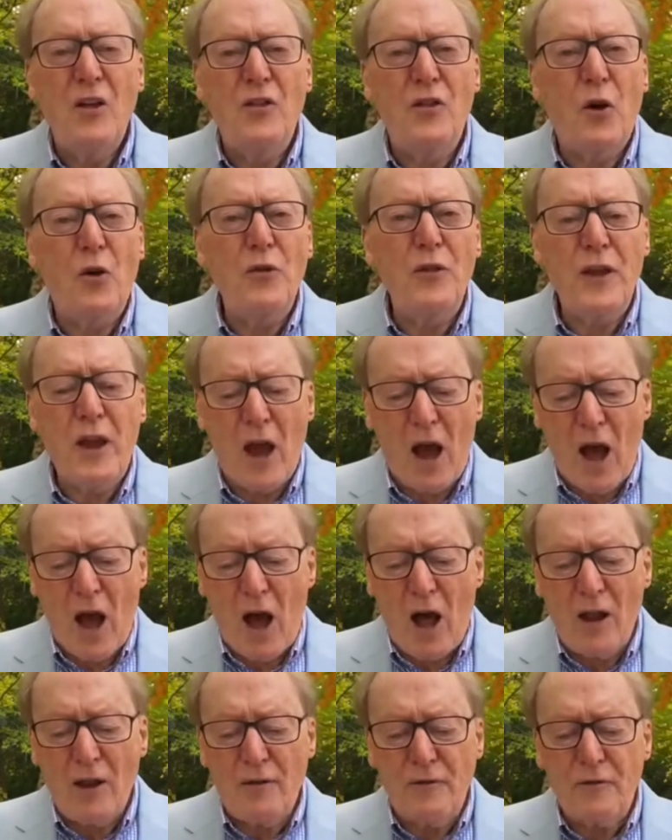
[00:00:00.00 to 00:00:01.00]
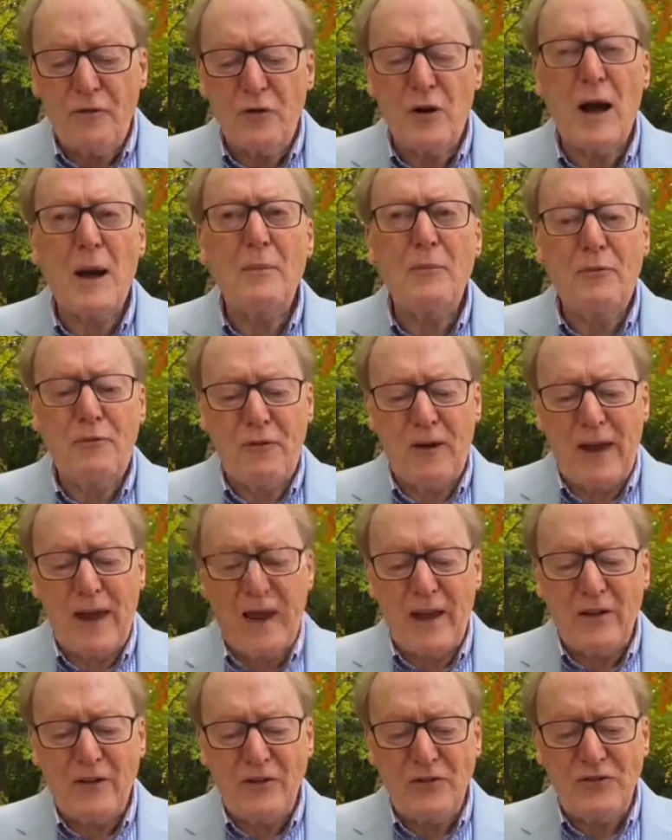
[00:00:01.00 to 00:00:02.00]
though the olive crop
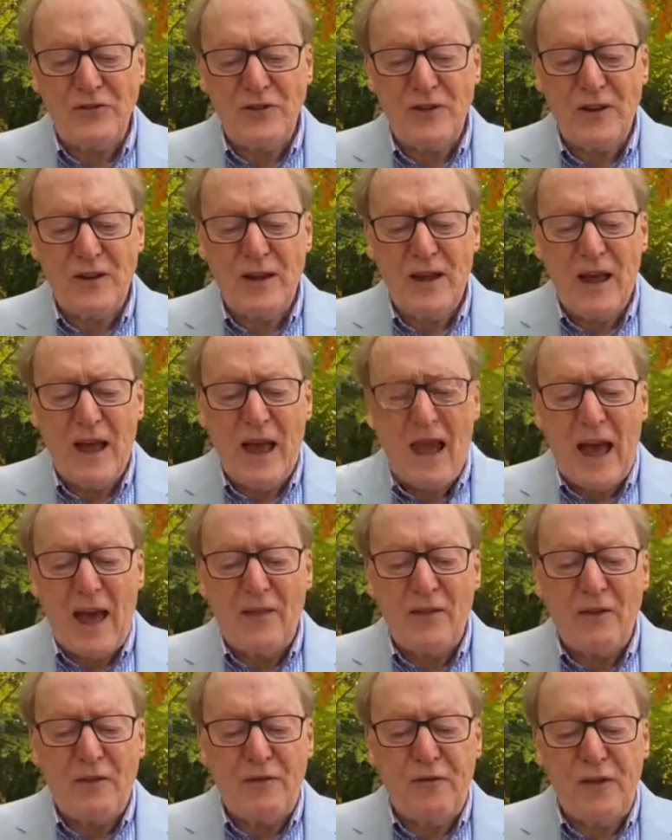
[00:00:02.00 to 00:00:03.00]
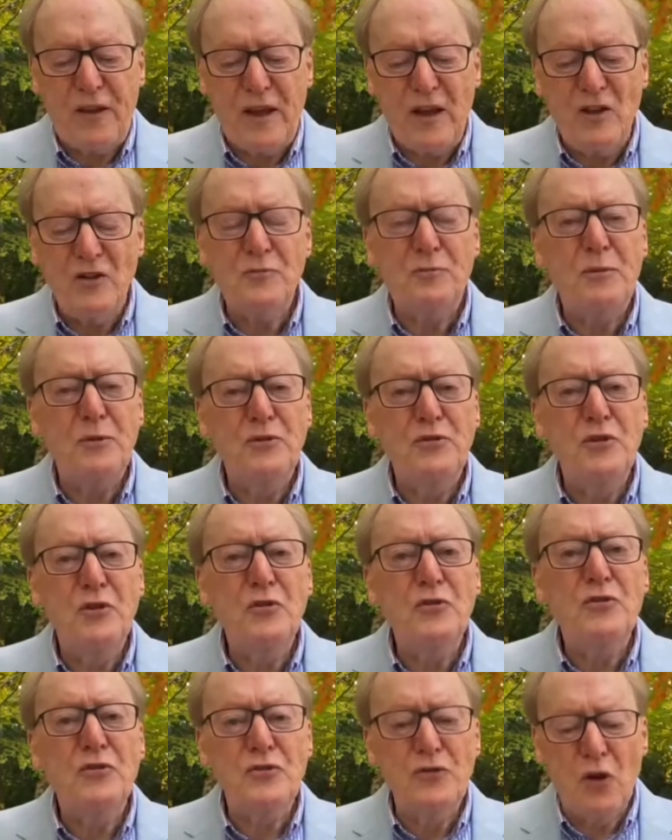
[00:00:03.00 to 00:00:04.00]
fails, and the fields
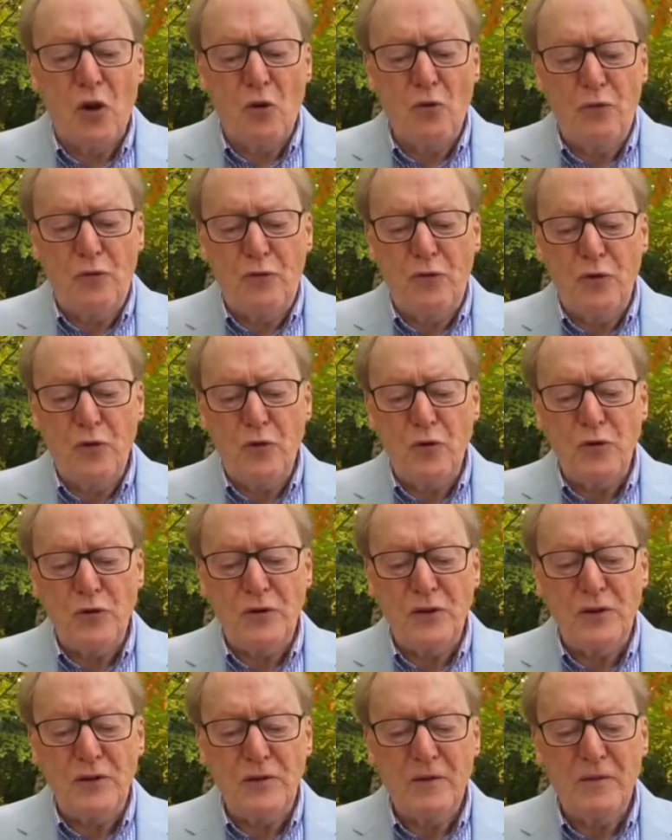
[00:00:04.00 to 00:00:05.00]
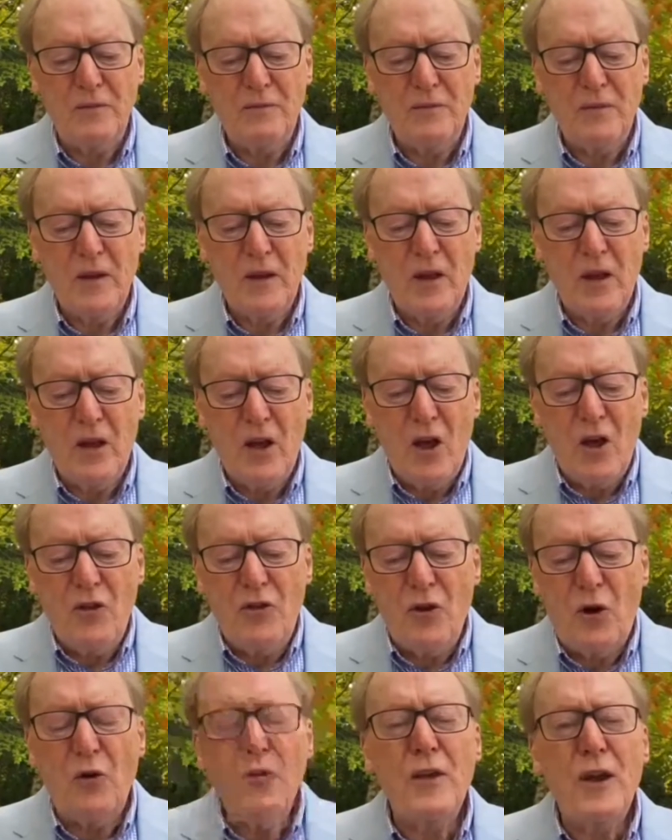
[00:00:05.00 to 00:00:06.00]
produce no food,
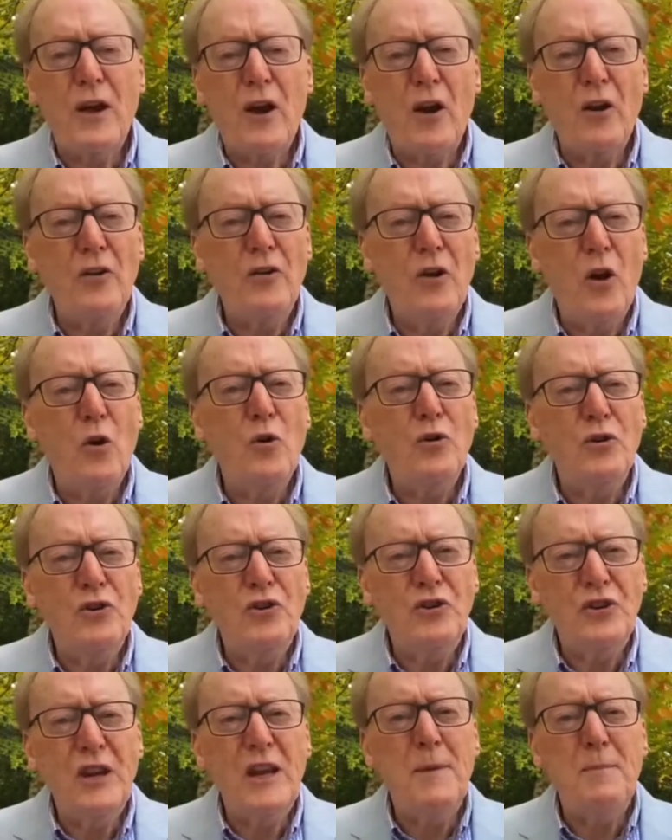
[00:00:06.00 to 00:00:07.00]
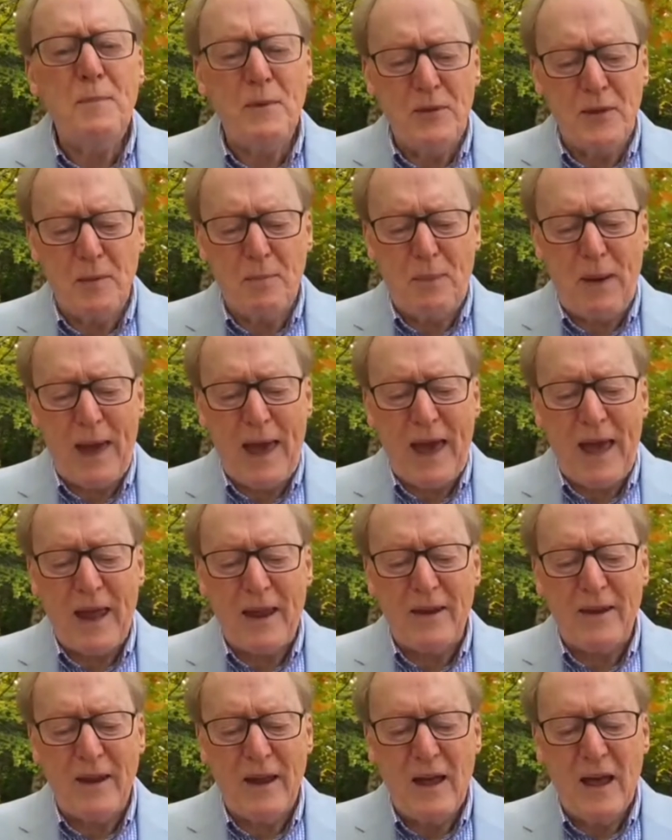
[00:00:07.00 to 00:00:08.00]
though there are no sheep in the
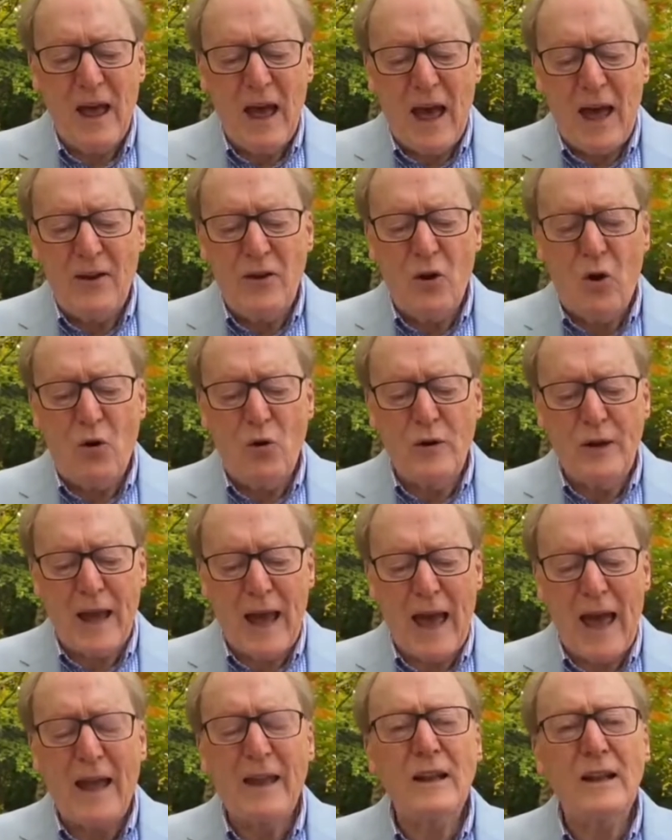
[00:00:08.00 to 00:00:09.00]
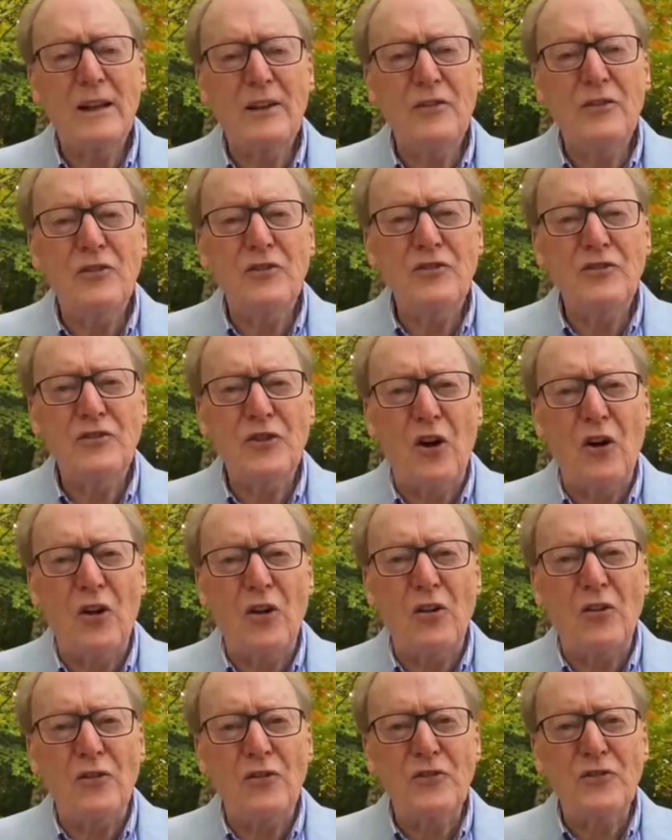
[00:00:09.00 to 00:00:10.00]
pen, and no cattle in the
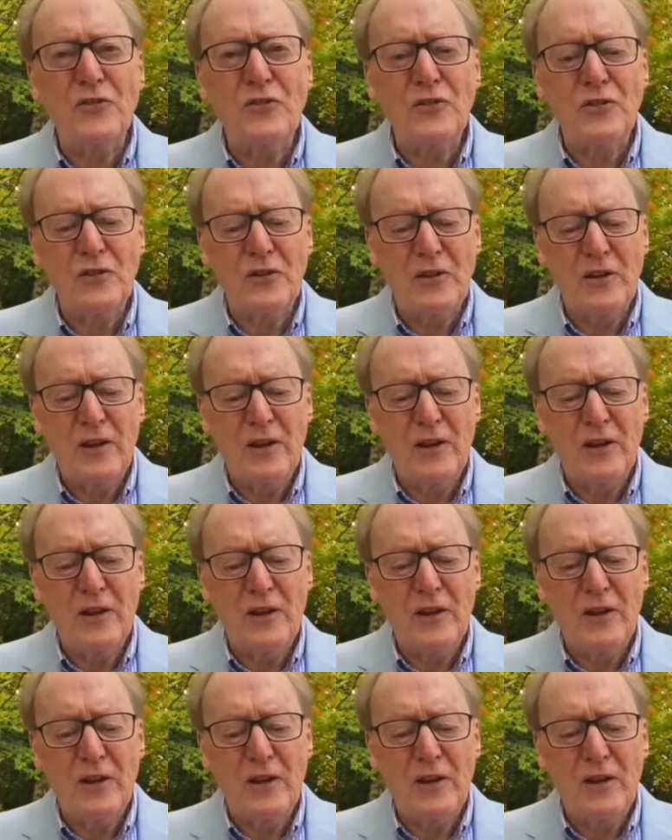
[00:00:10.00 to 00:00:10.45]
stalls,